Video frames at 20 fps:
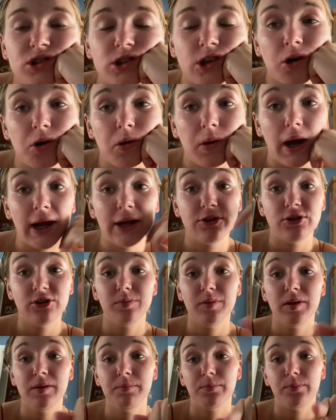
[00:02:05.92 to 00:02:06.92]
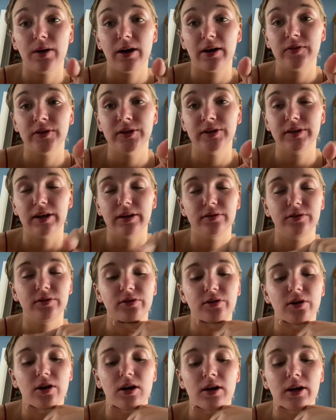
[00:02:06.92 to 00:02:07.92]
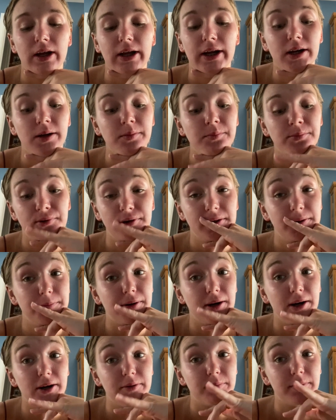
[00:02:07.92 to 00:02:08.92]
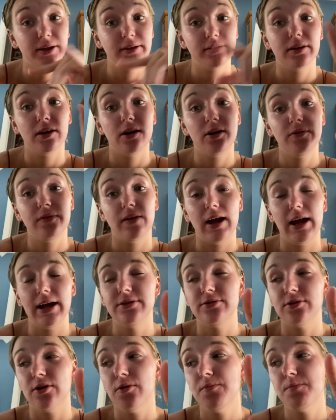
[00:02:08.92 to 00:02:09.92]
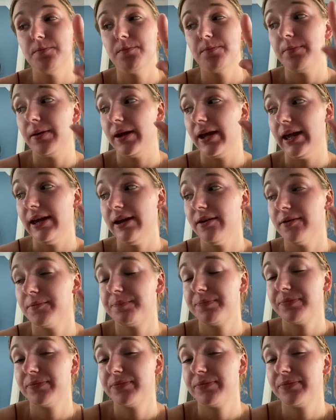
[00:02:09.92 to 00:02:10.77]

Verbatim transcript: So I just made breakfast as you saw, and I'm pretty proud of myself. I don't bake,